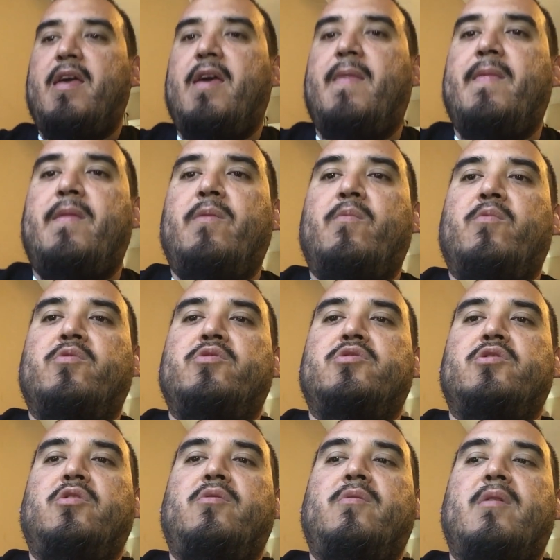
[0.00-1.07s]
and then we'll
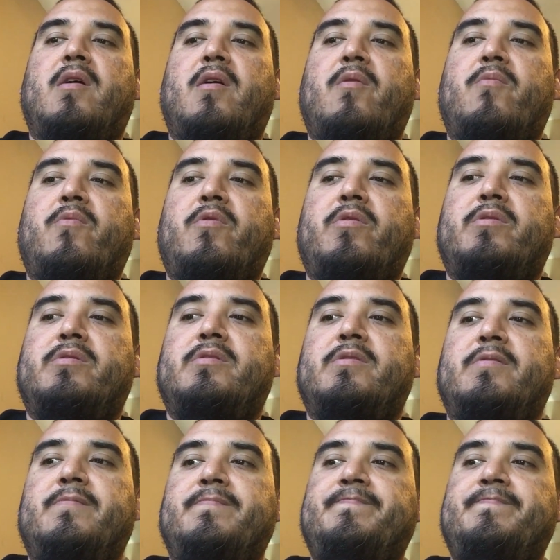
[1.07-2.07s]
show you how it works.